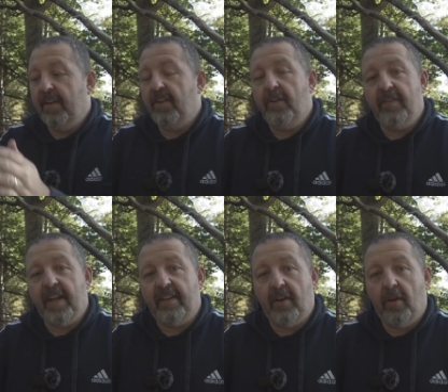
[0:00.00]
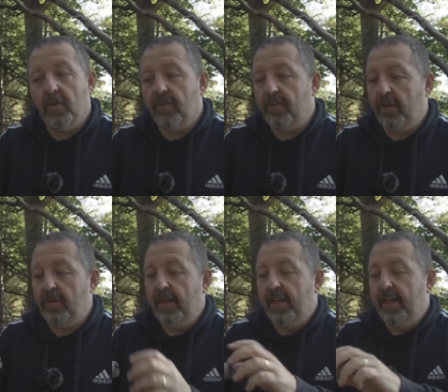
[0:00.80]
use that to hold on to.
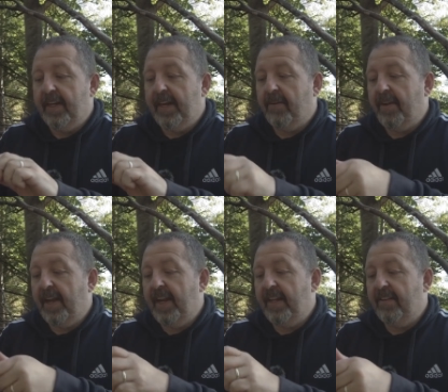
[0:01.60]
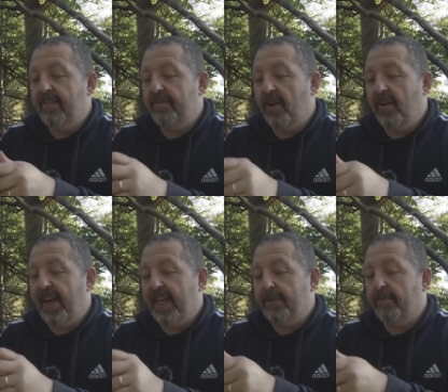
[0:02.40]
Now in the Smart
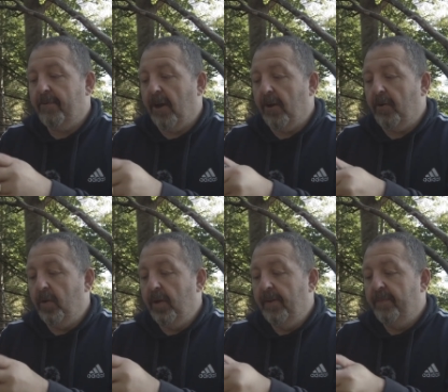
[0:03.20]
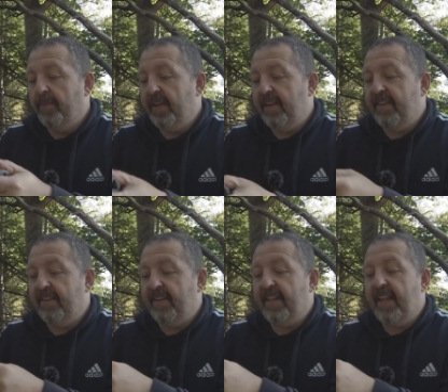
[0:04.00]
X Pro, this
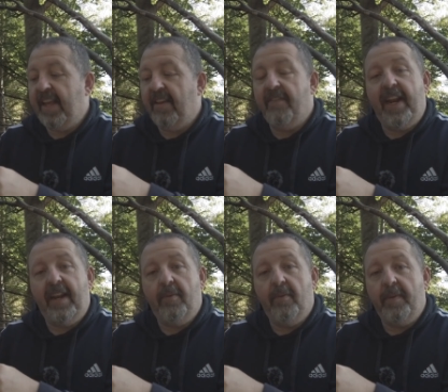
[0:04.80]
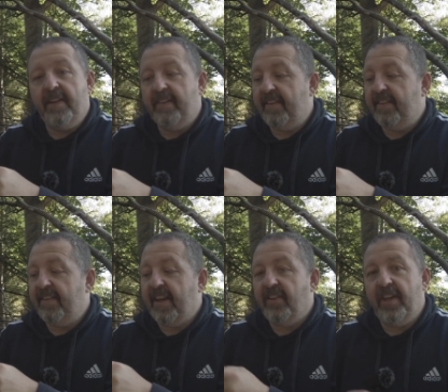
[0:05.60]
isn't available because this
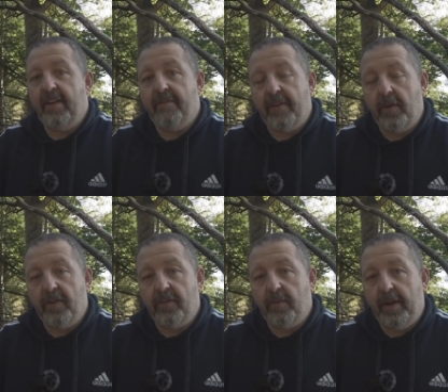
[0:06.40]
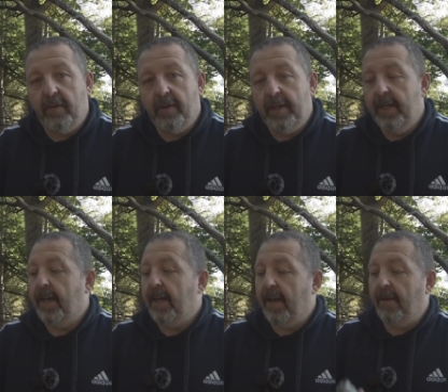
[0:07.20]
is actually a focus wheel,
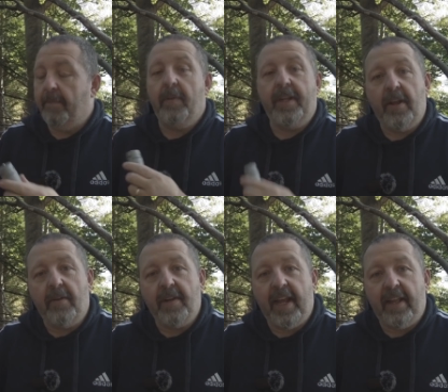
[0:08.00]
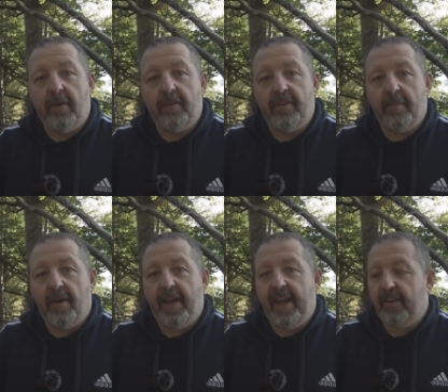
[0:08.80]
but we don't get that on the
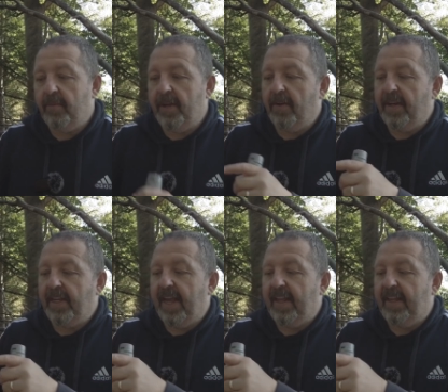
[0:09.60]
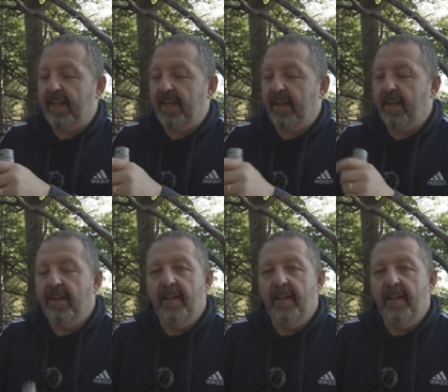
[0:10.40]
Smart X. We only get the